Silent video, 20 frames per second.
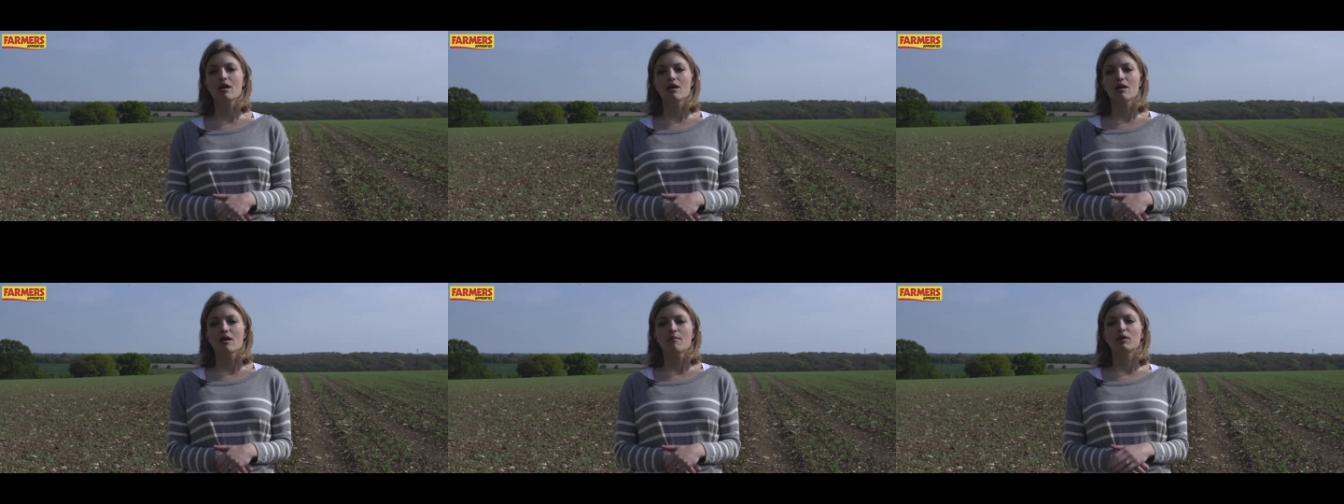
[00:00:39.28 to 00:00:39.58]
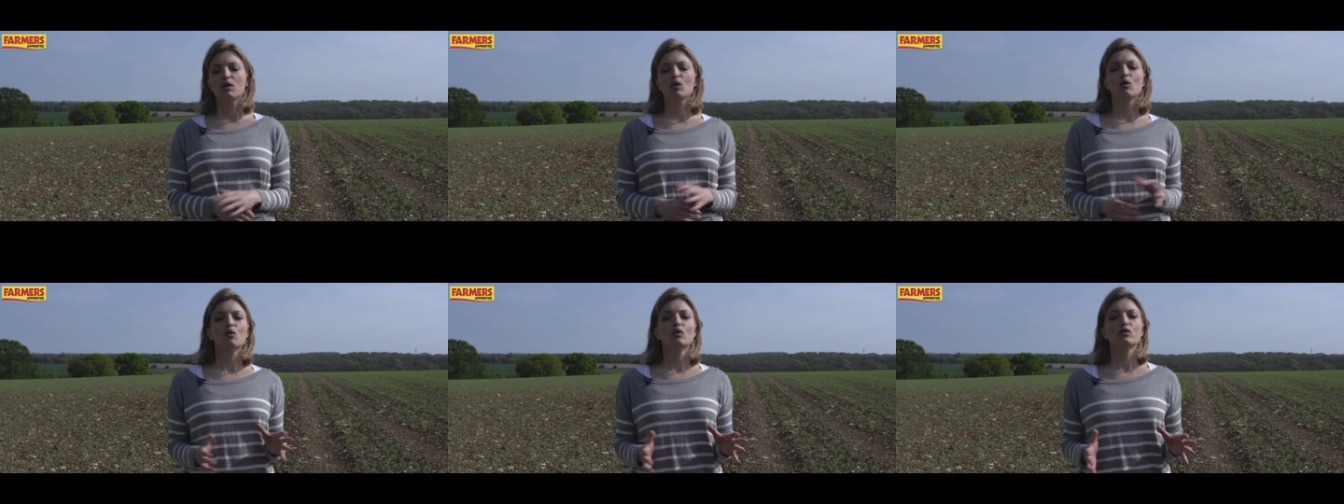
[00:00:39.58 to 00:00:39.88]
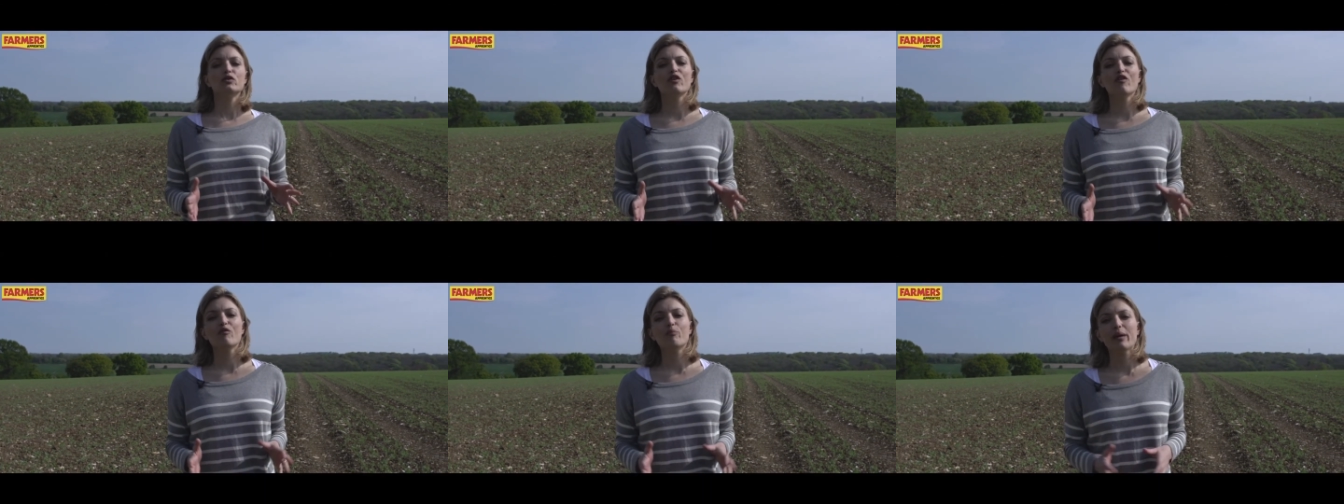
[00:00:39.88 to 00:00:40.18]
But you'll
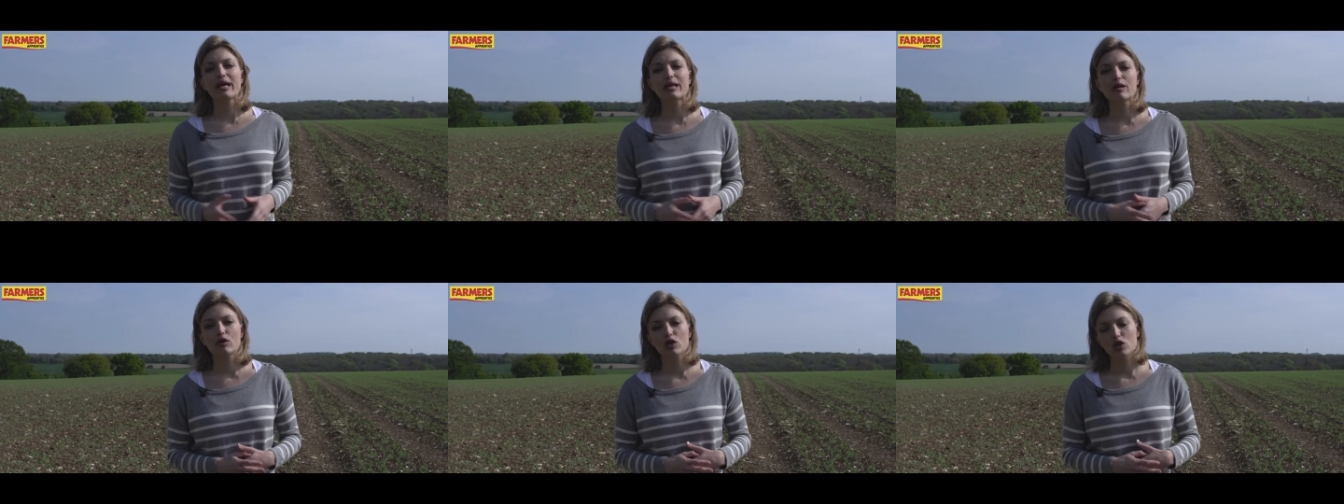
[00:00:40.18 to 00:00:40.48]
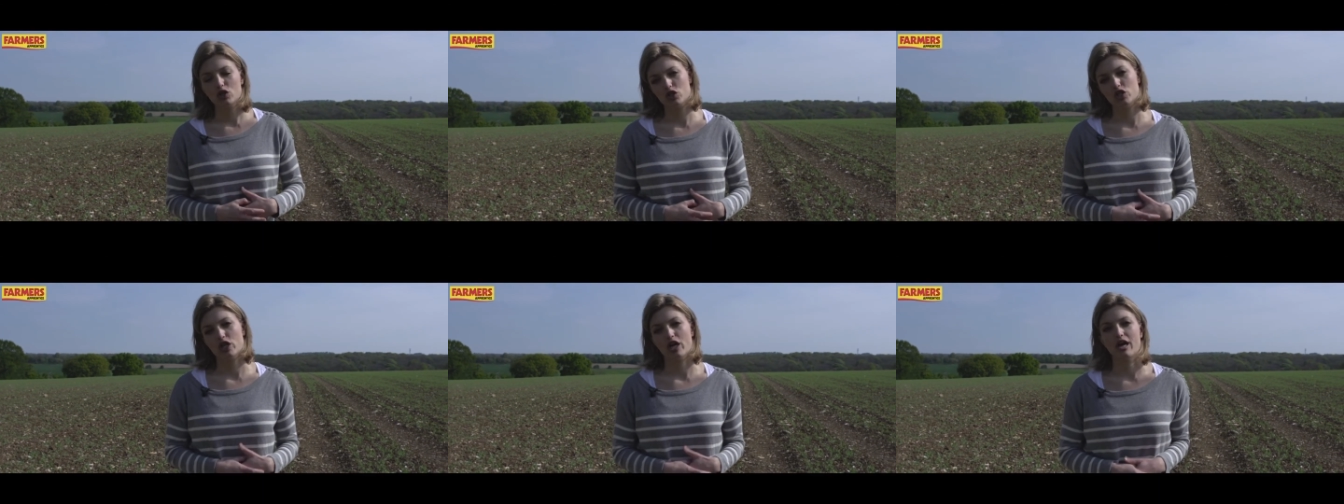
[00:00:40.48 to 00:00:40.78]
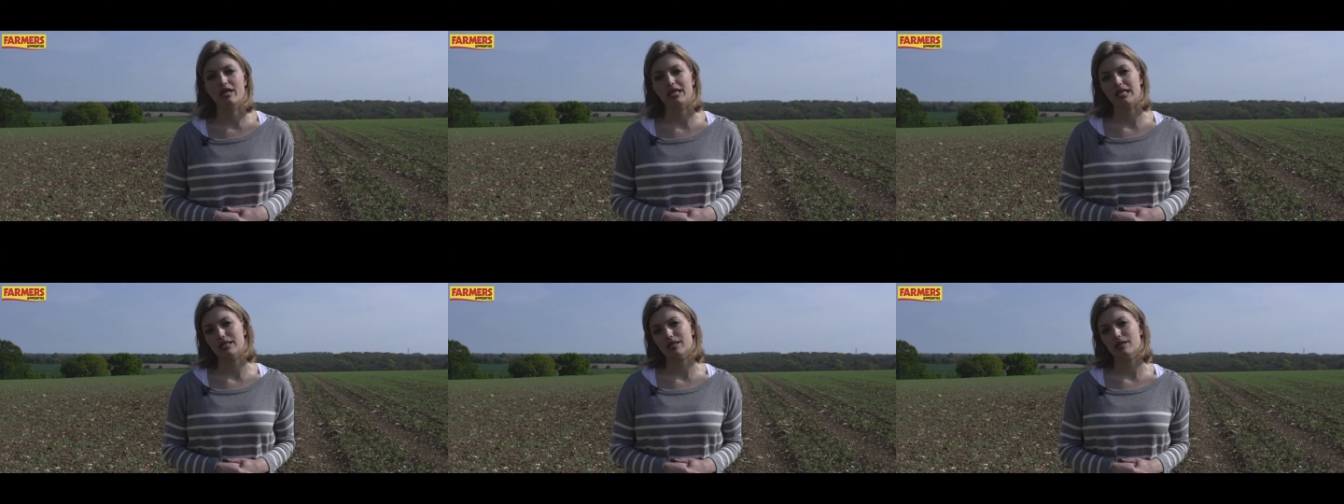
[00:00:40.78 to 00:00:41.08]
also have been on a
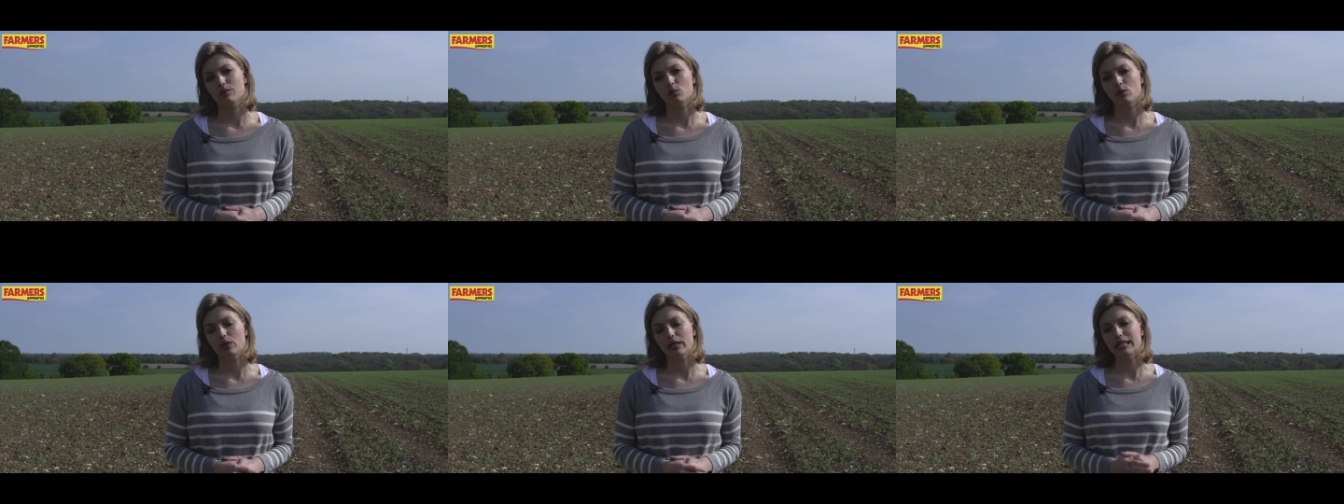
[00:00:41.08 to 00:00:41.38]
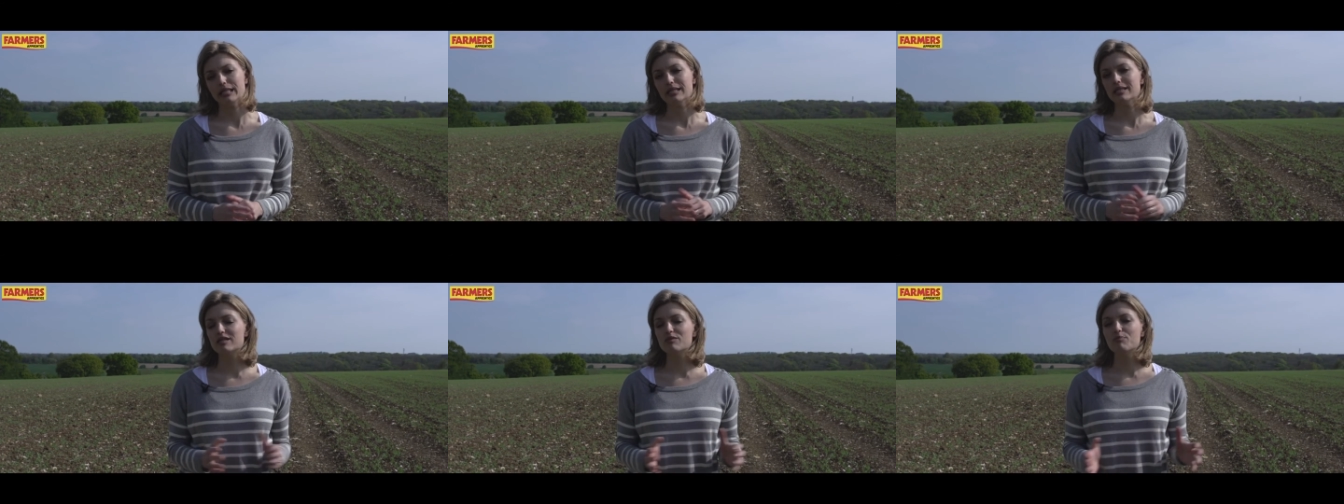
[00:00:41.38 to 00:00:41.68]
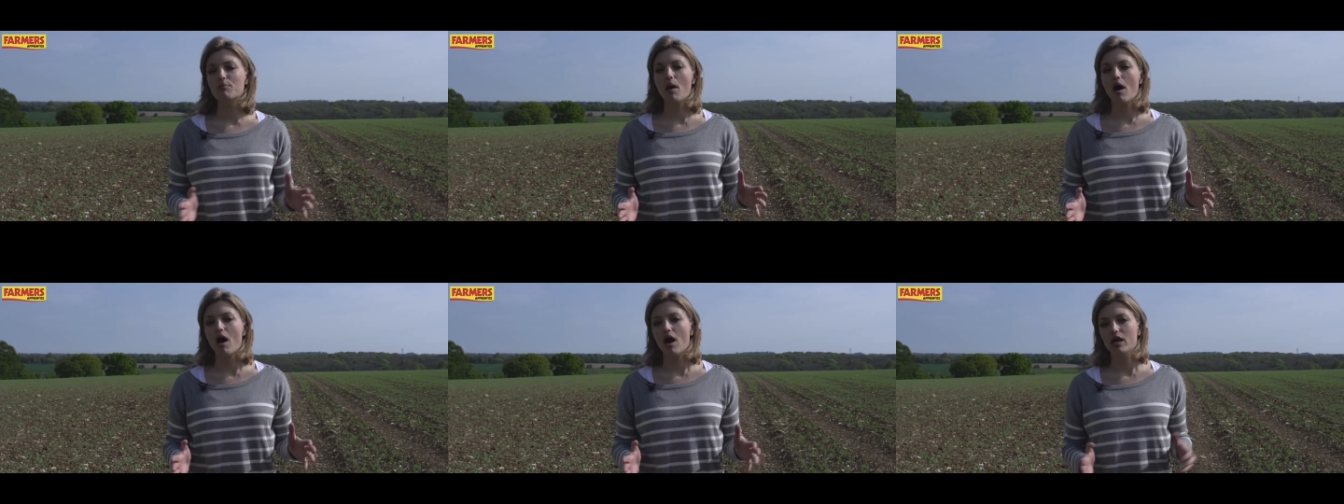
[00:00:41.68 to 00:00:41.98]
journey that will
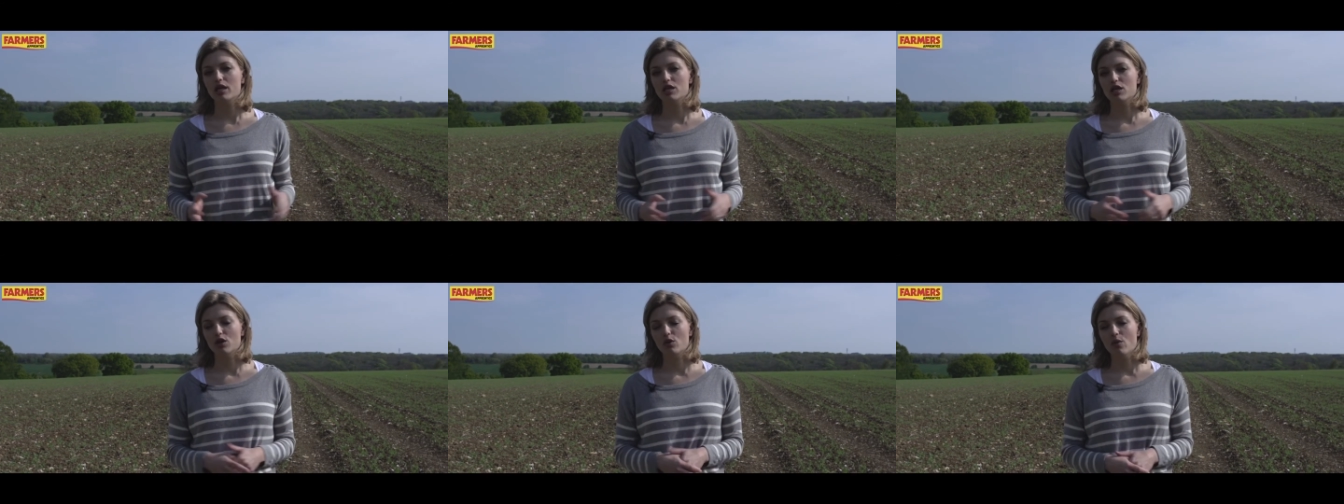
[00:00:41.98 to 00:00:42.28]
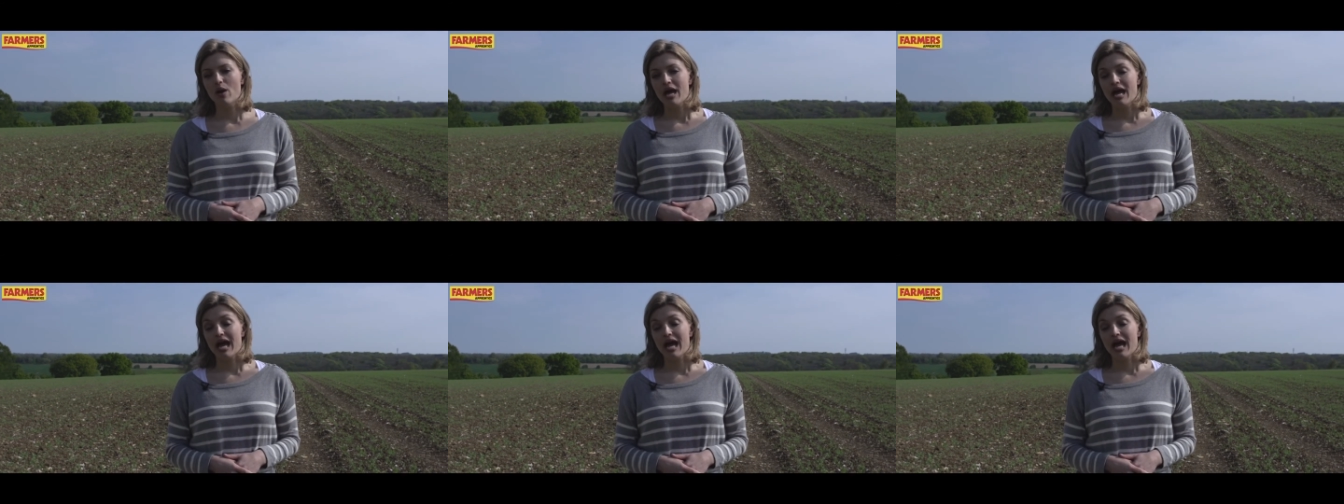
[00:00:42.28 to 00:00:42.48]
inspire you